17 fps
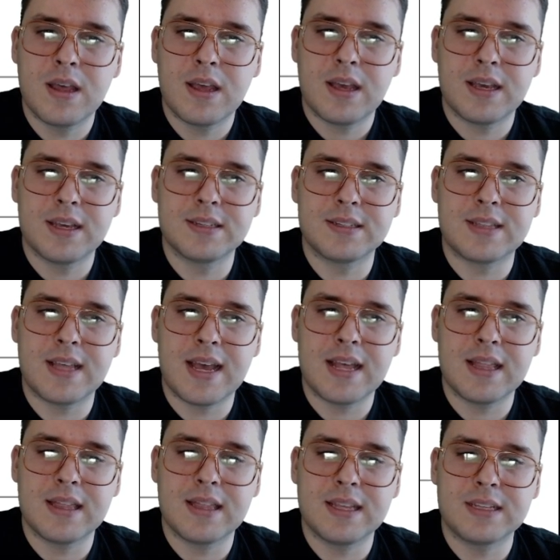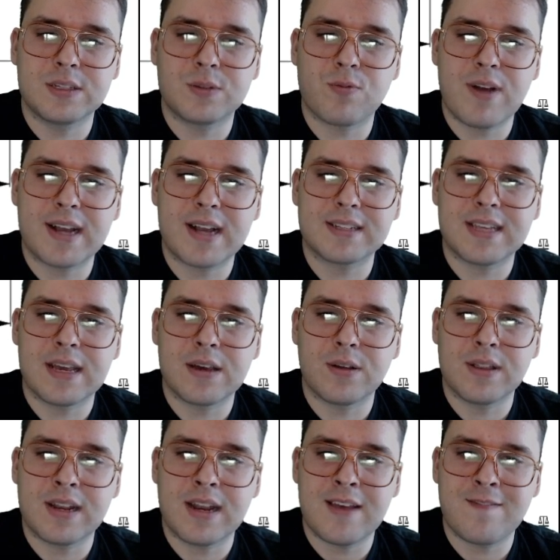is that this rectangle
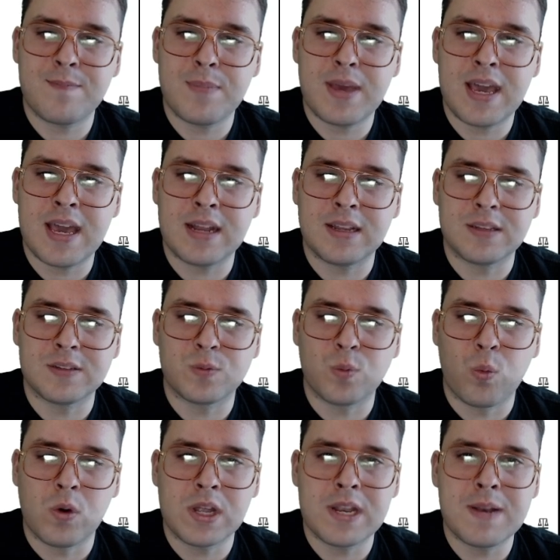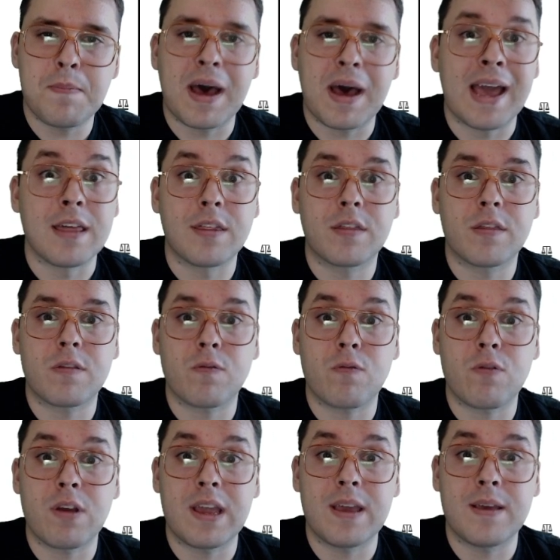that I've made is
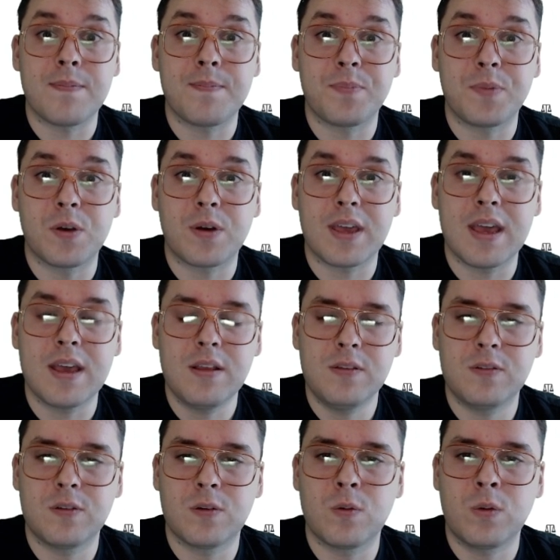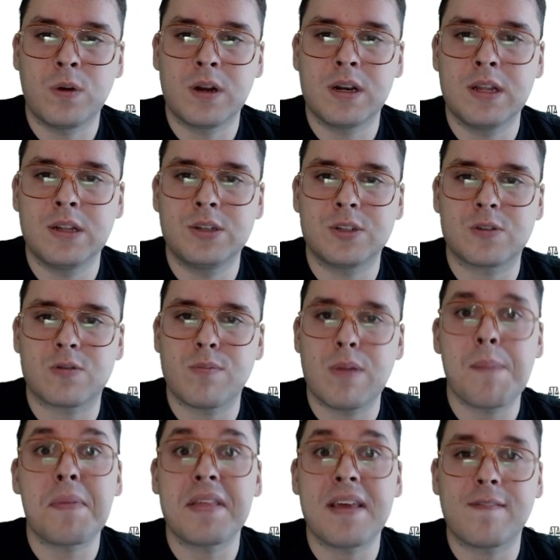1:3. Okay, so we're gonna just
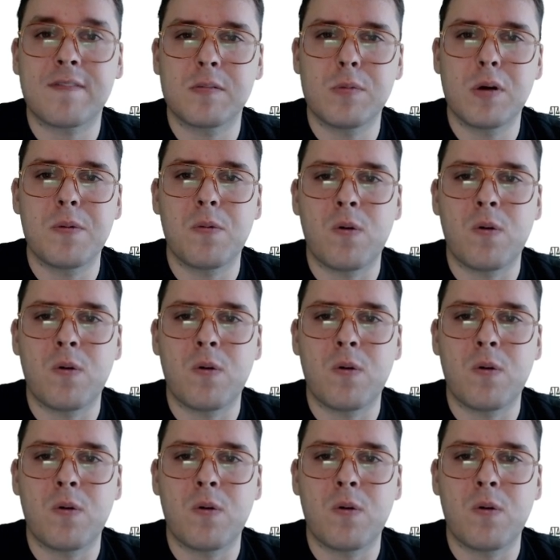remember that for a moment,